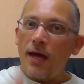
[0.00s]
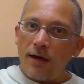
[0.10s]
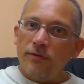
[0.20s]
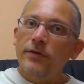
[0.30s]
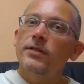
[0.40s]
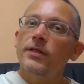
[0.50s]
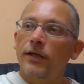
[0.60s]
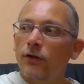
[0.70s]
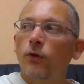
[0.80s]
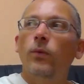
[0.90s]
Every
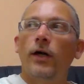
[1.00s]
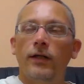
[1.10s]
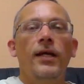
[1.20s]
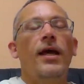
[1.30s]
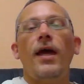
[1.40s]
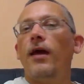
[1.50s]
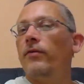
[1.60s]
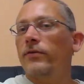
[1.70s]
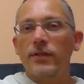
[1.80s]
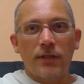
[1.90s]
single one,
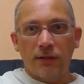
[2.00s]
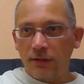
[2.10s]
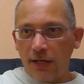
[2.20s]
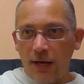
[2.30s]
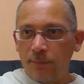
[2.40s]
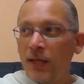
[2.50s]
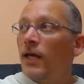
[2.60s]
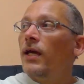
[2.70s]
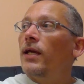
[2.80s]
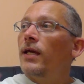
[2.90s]
every single time.
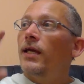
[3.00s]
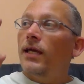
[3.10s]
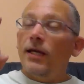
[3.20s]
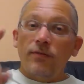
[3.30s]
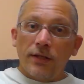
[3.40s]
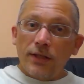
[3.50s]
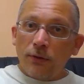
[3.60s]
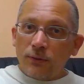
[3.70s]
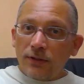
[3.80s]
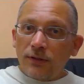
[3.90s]
If you
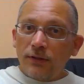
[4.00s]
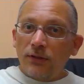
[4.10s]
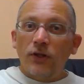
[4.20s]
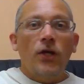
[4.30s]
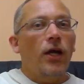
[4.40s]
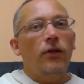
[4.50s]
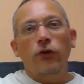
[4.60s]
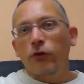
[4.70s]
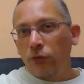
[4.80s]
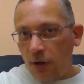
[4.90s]
don't,
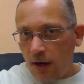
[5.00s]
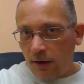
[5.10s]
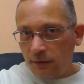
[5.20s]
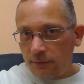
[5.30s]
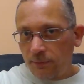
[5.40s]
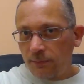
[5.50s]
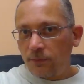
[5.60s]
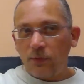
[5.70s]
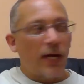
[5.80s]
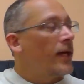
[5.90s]
you're wrong,
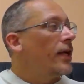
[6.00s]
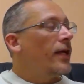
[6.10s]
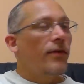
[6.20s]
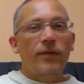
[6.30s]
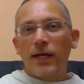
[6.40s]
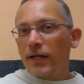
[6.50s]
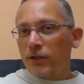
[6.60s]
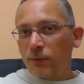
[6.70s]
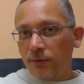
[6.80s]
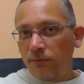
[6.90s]
okay? If the
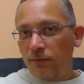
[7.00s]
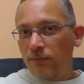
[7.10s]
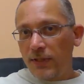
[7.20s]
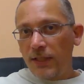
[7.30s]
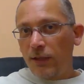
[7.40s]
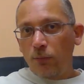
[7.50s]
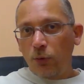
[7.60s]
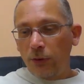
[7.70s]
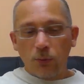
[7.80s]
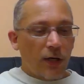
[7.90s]
answer was
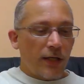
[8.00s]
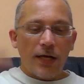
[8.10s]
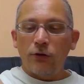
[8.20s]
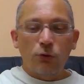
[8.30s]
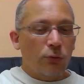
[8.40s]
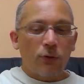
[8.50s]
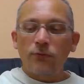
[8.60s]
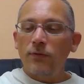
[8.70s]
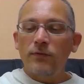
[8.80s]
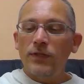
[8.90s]
15.1 and you wrote
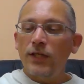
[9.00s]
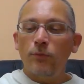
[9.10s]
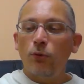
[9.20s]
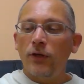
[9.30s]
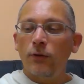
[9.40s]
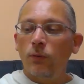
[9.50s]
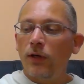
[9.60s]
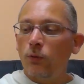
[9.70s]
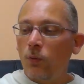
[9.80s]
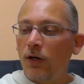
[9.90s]

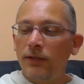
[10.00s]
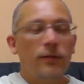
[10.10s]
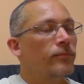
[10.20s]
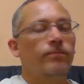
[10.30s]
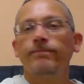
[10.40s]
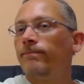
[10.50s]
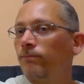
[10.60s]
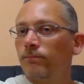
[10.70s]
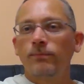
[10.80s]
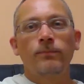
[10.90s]

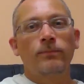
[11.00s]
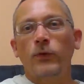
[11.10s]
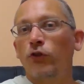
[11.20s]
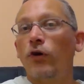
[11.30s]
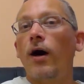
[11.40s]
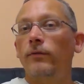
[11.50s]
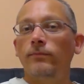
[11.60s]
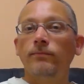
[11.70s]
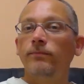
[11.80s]
15.11, you're wrong.